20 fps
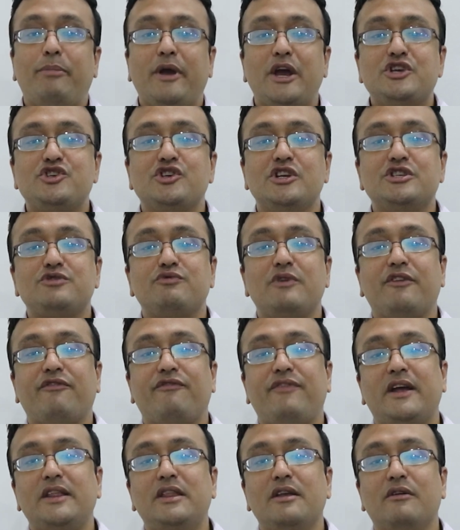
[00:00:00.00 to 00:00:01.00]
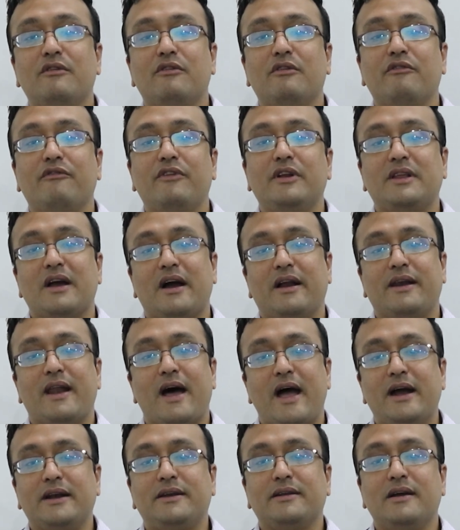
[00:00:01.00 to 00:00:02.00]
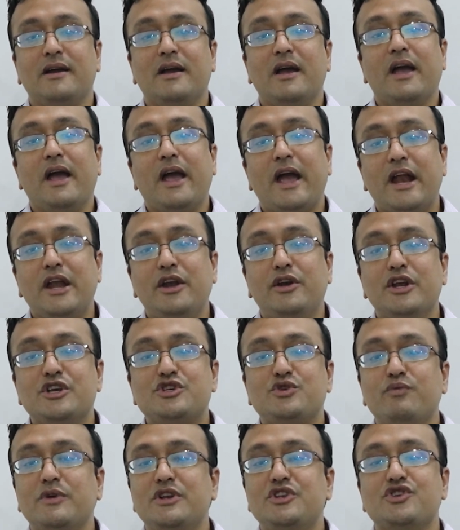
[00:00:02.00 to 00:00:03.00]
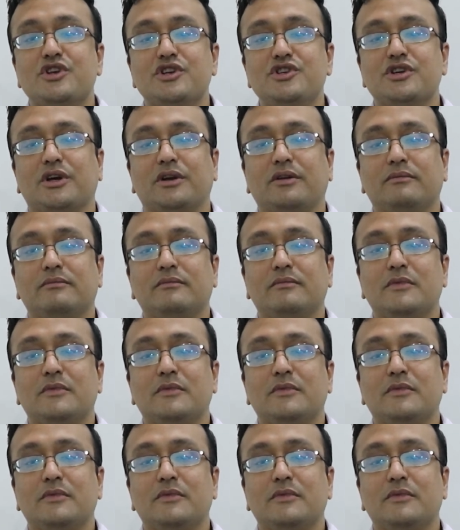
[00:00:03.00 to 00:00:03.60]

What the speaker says: patients were fed with a diet enriched with ginger,